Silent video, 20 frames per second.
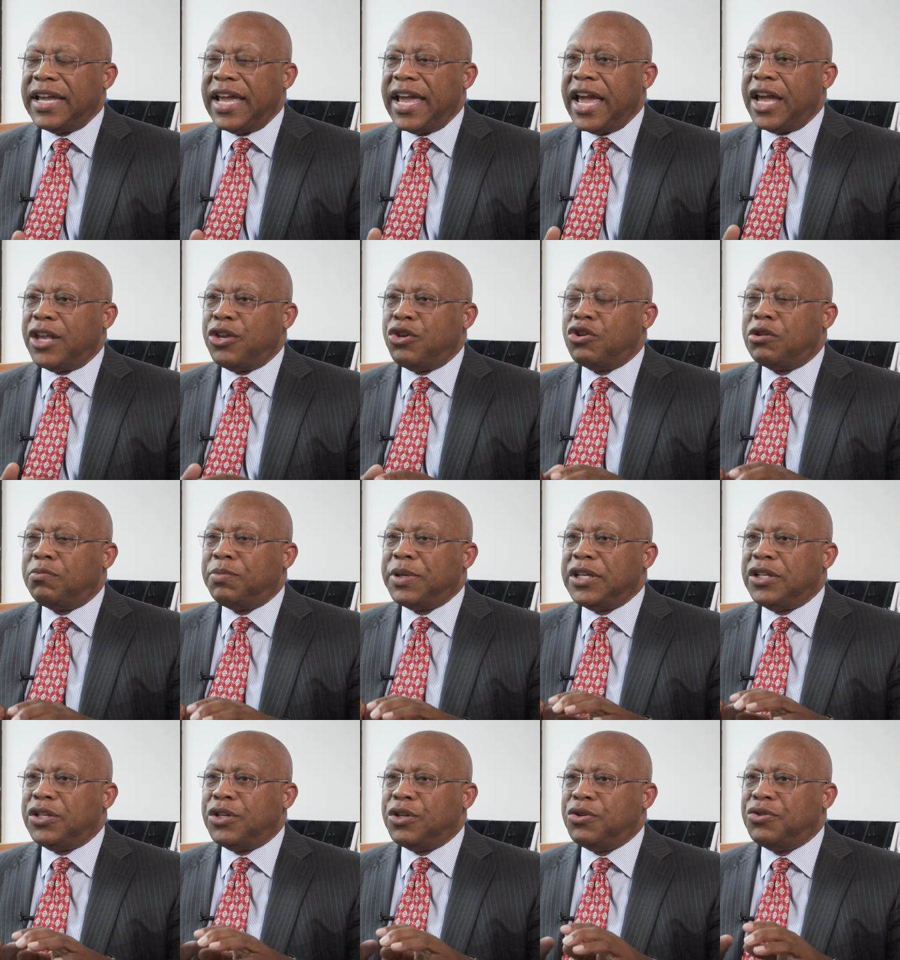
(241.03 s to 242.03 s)
and you'll
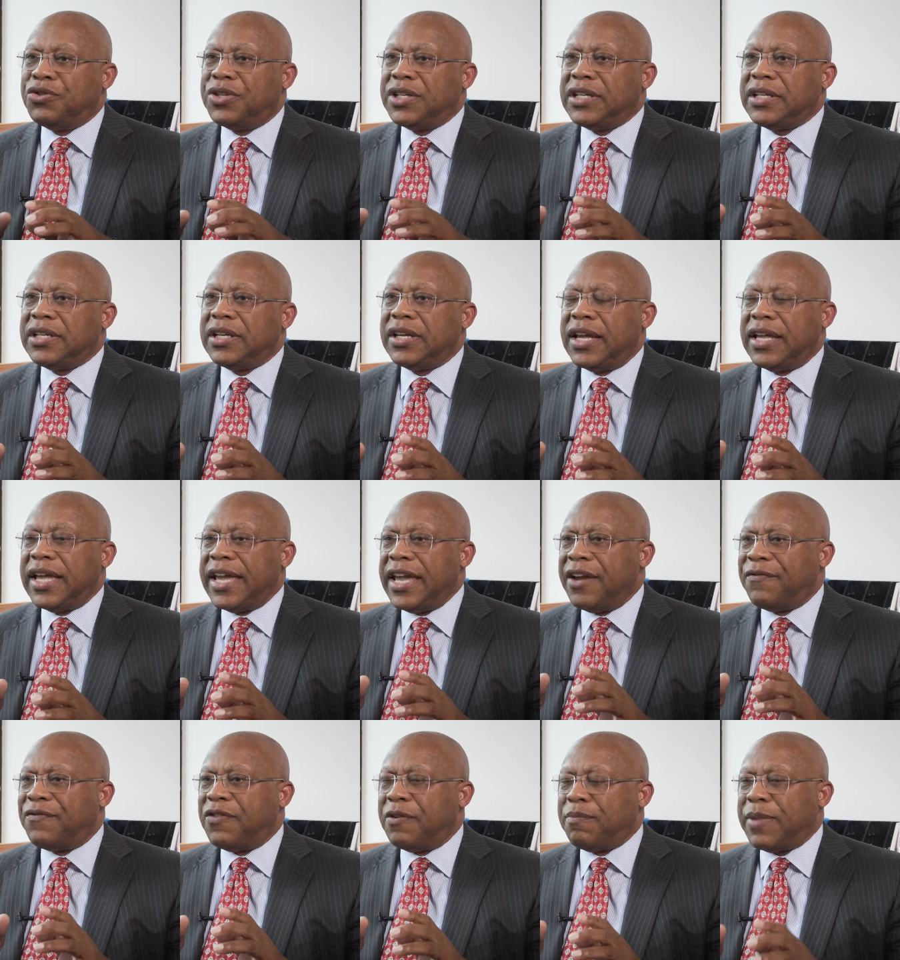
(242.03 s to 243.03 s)
be using
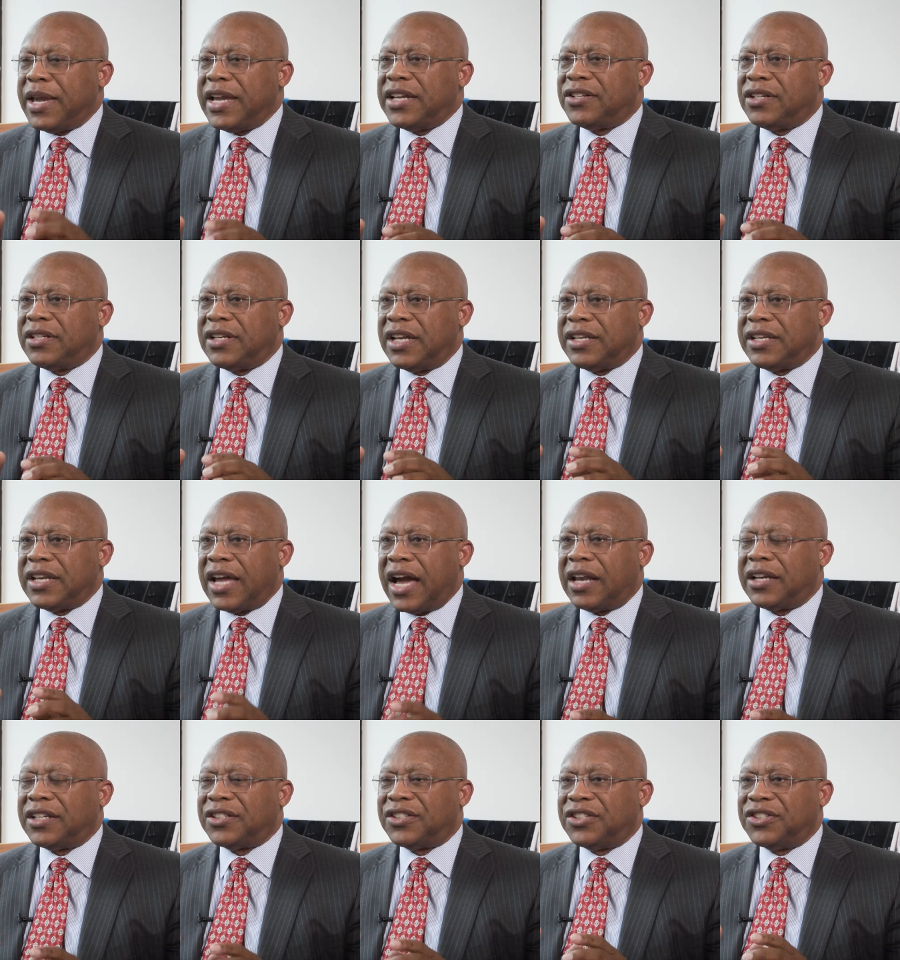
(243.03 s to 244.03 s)
information and
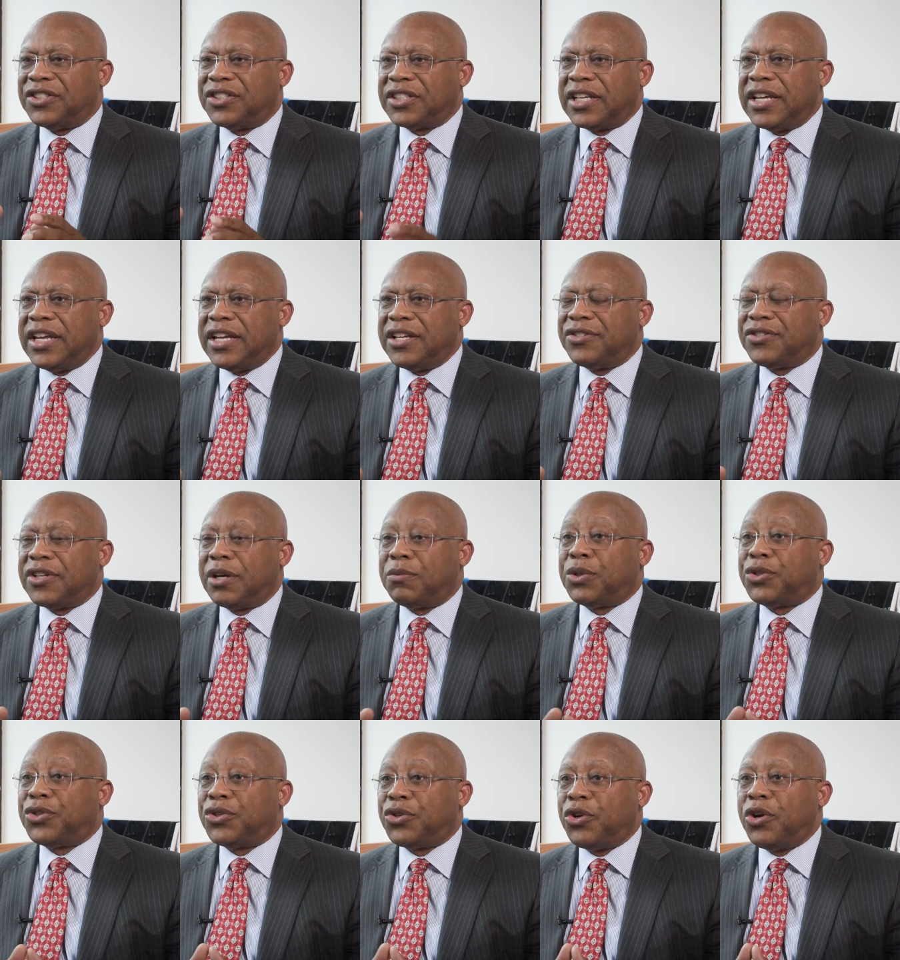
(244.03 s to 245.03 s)
knowledge and skills that
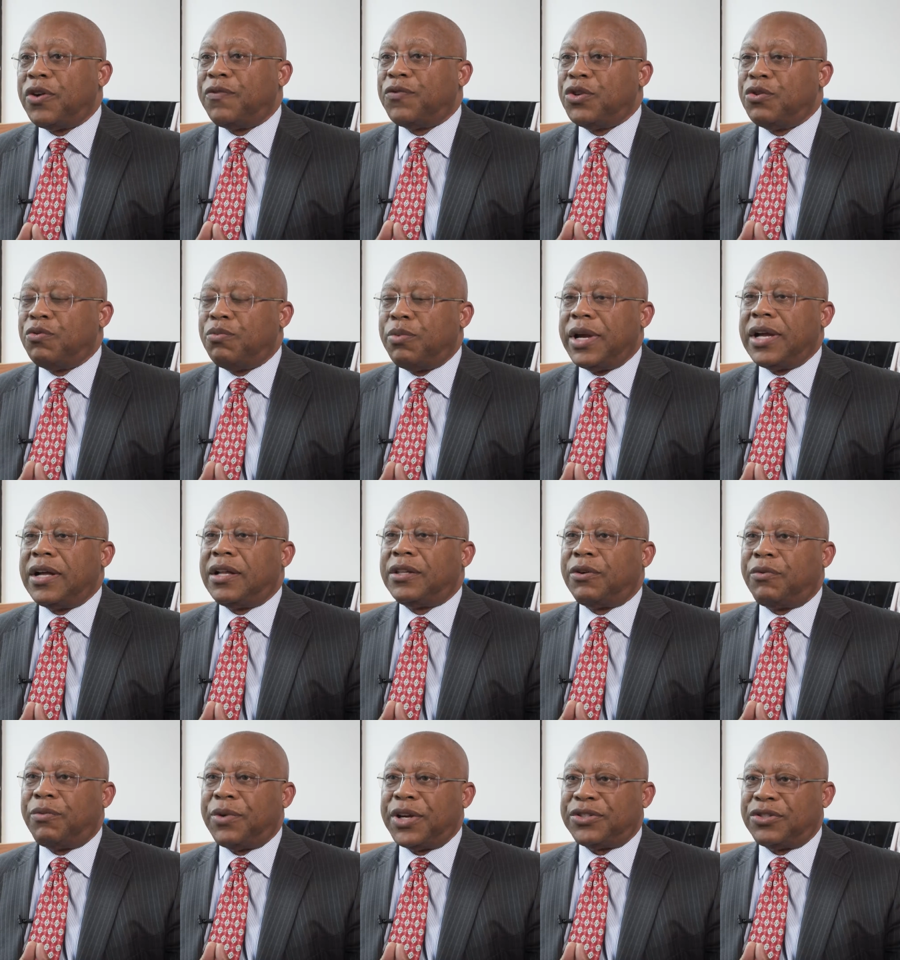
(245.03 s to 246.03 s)
will serve you well
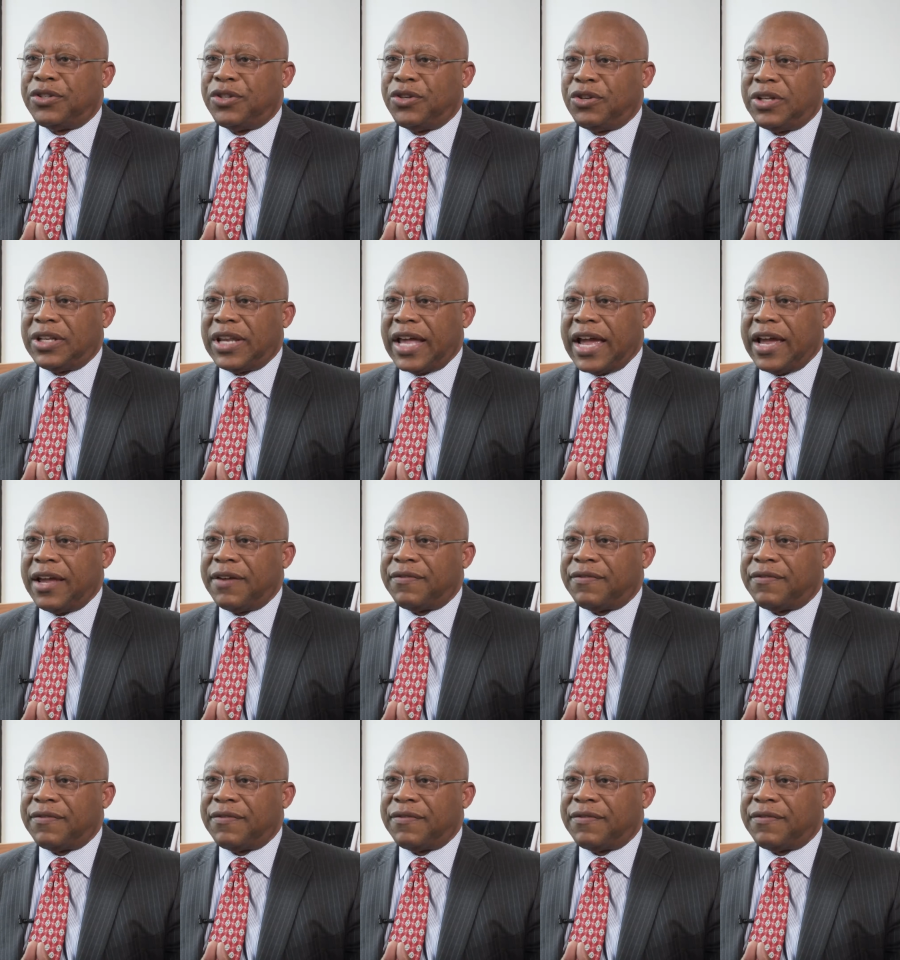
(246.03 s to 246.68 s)
the rest of your life.